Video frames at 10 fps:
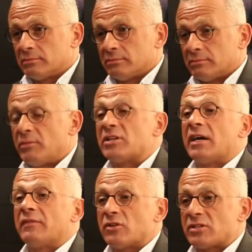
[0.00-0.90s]

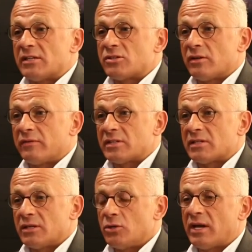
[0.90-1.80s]
But after-sales
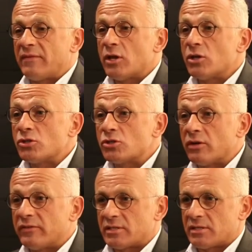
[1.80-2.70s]
service, you have
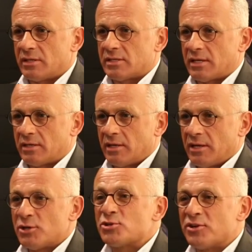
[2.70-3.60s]
service inside.